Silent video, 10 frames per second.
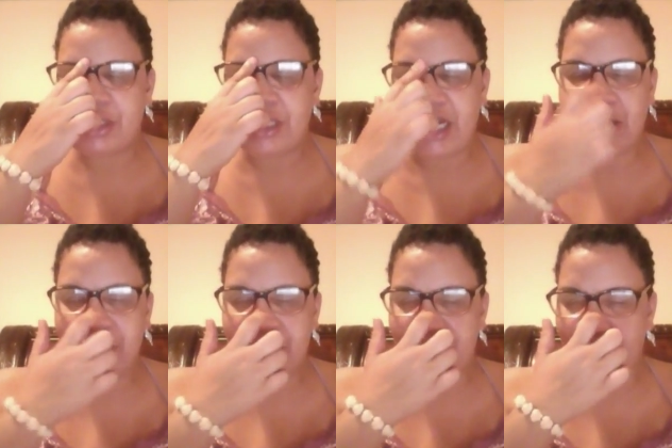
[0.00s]

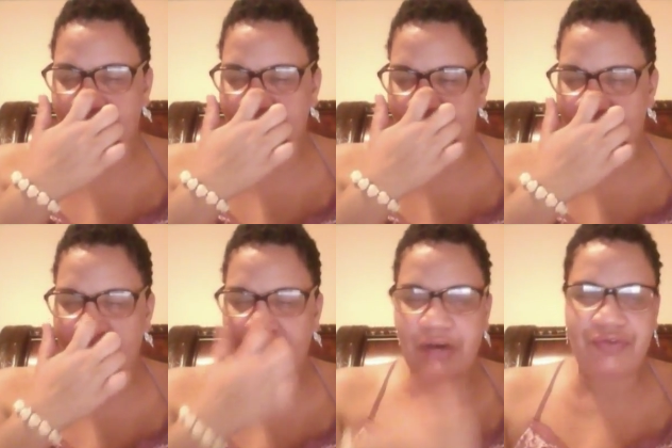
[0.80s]
down a total
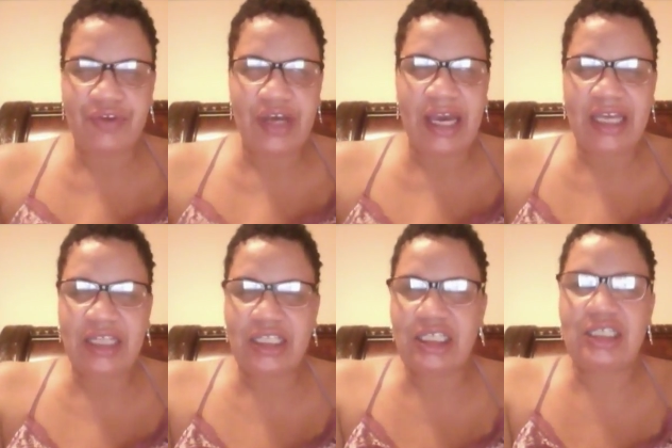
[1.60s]
of
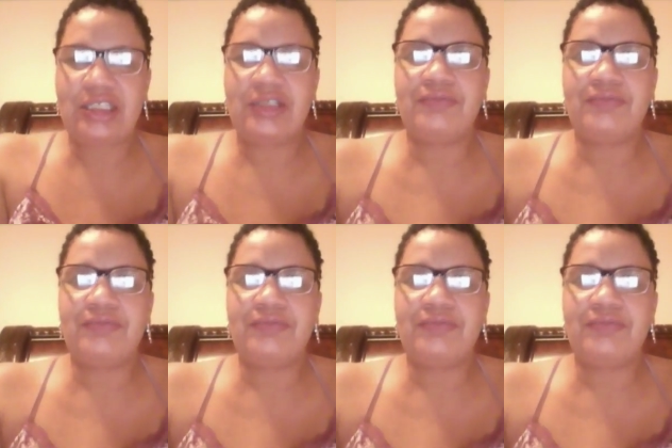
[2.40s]
eight